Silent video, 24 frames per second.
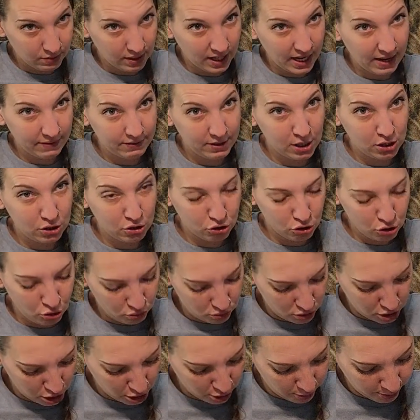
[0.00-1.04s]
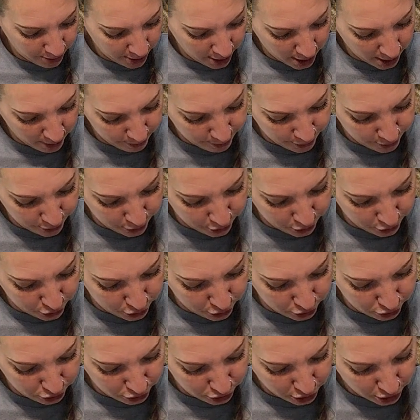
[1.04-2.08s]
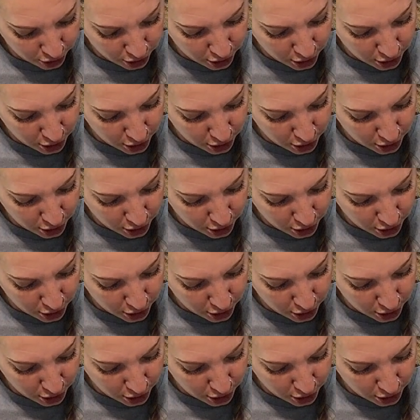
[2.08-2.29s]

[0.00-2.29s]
we have these cute little poppers.